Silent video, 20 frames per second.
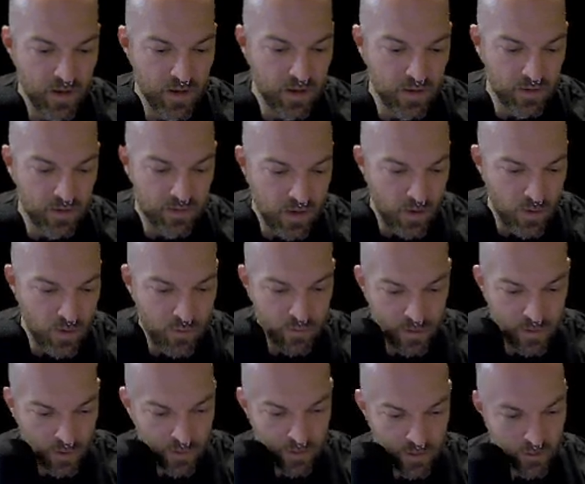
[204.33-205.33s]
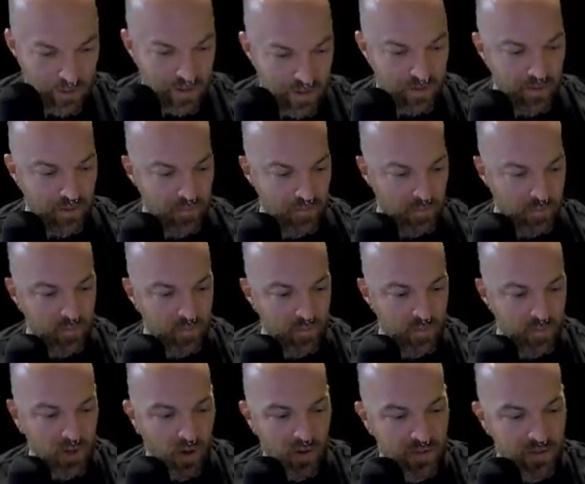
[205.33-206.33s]
So if we look through the
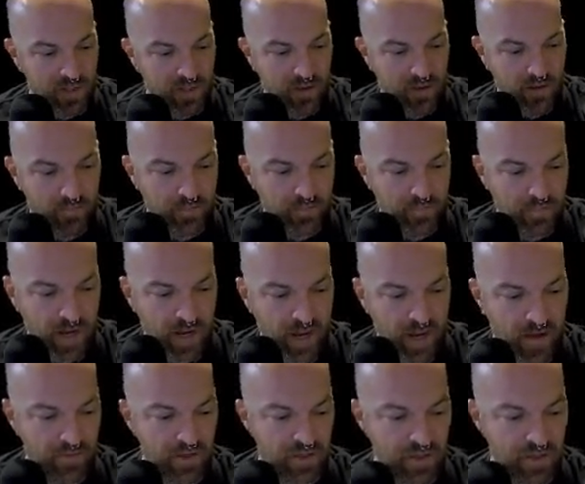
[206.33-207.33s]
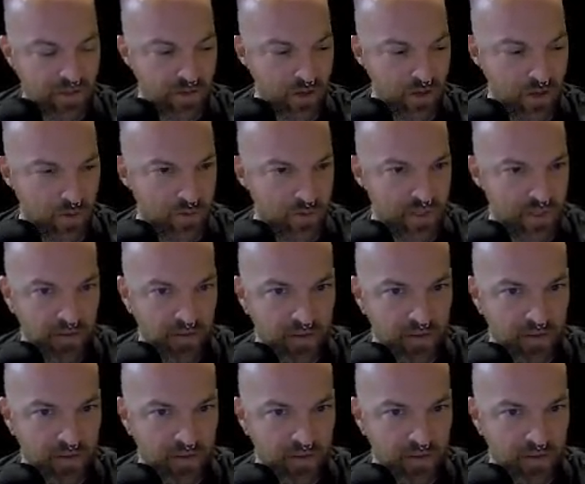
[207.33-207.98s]
cards here, I have this nose dive.